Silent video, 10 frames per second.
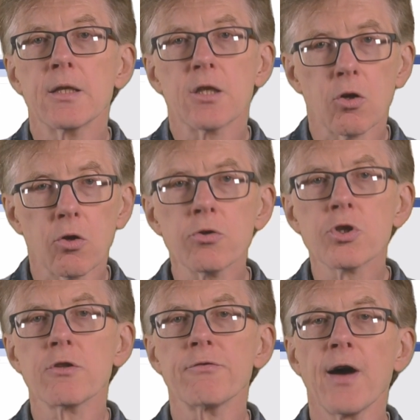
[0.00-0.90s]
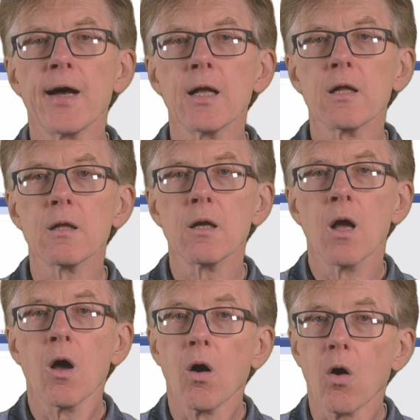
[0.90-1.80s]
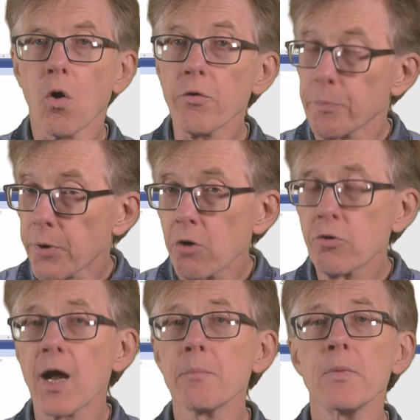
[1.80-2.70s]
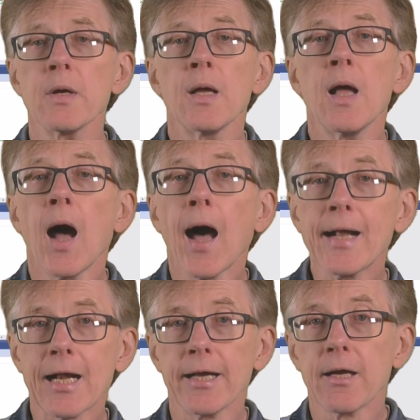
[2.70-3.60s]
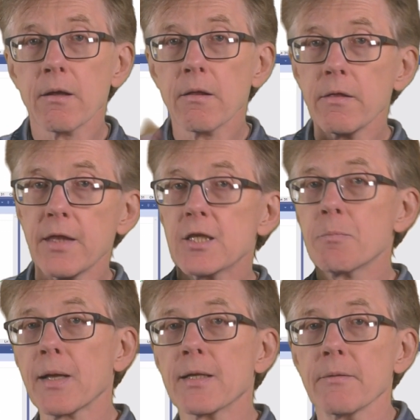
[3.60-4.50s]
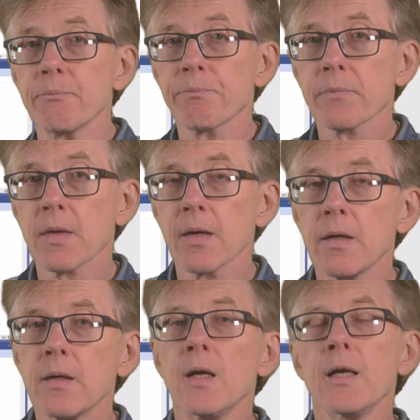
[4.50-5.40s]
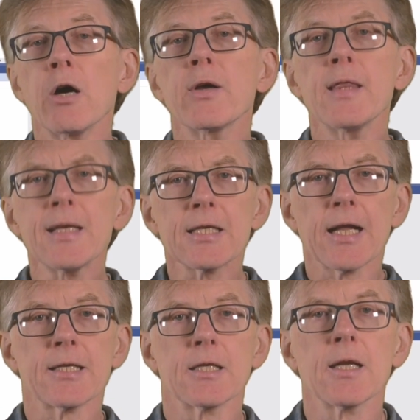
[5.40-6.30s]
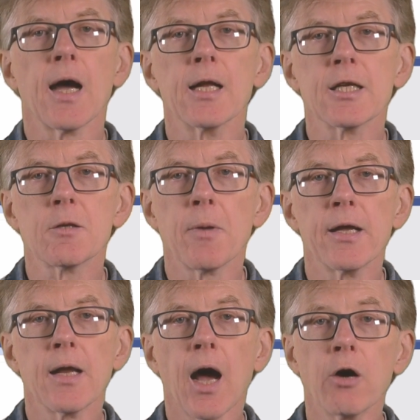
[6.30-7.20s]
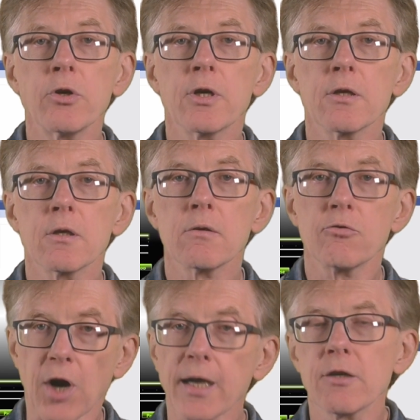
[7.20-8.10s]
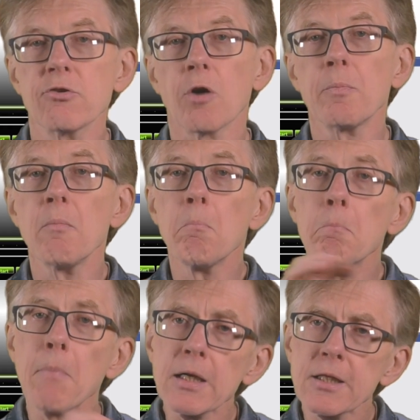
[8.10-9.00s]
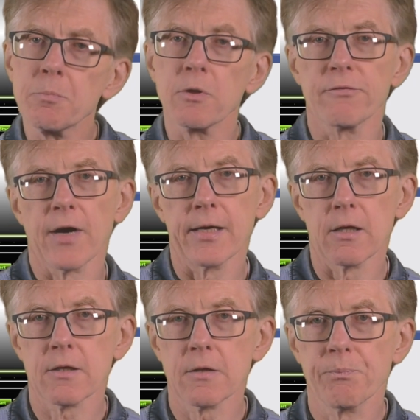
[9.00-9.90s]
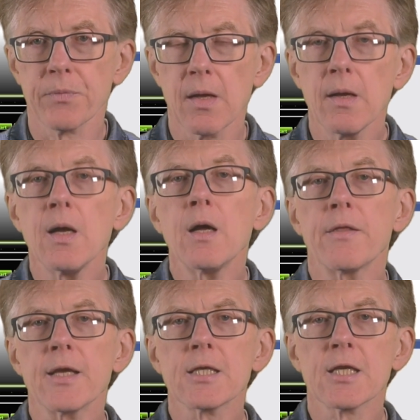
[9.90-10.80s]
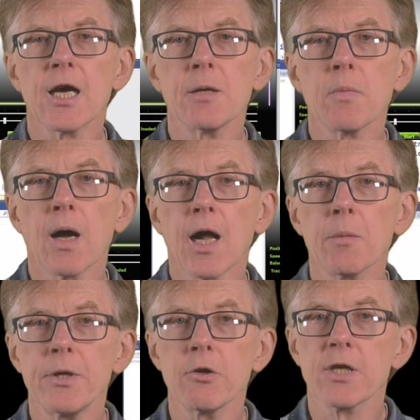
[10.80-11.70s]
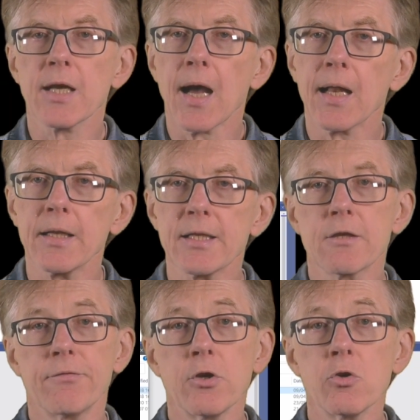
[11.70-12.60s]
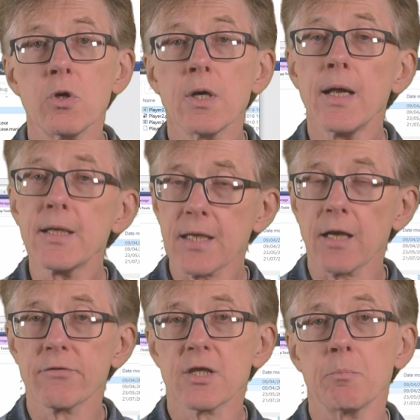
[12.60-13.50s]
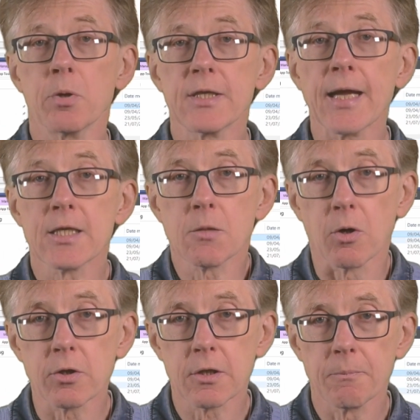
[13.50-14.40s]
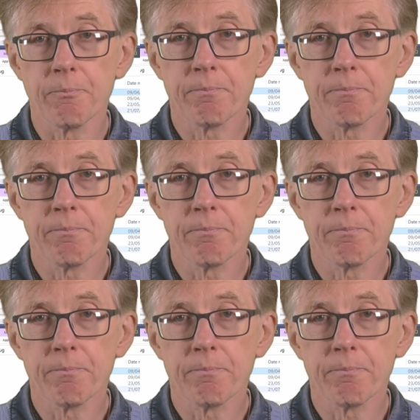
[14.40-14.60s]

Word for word: To launch the file or the program, I click this button. Now in this lesson, I'll explain how you can drag and drop multiple files. This time, I'll be using a list view instead of a simple text box.